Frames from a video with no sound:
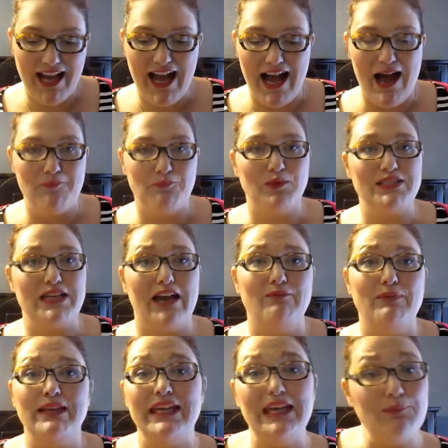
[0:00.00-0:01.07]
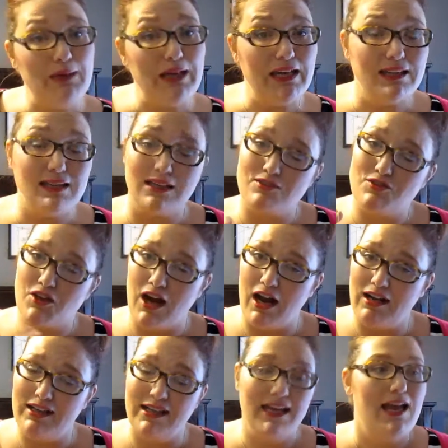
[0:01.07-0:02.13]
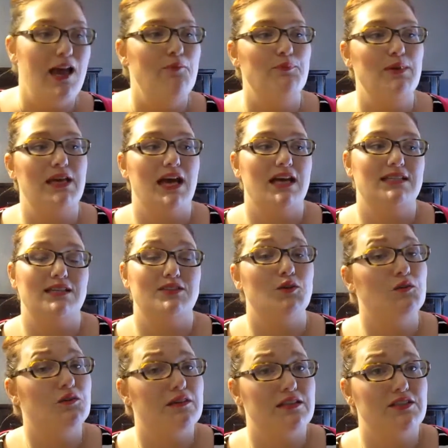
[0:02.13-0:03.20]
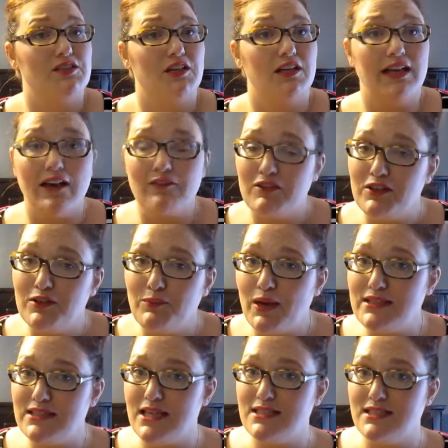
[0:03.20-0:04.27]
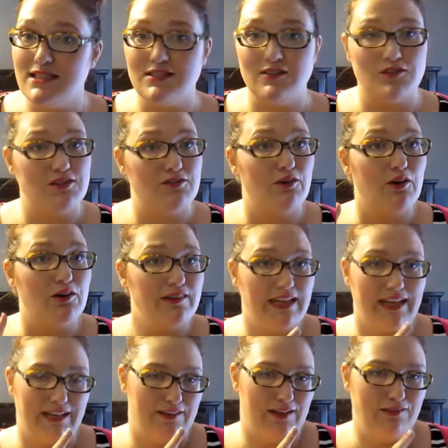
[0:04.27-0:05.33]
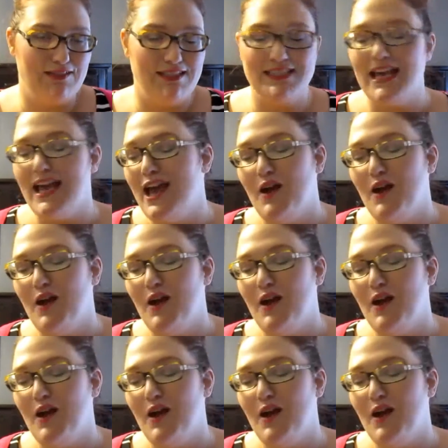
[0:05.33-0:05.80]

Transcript: um, which I've been keeping in the trunk because I told her that she couldn't have her new presents until she wrote her thank you notes,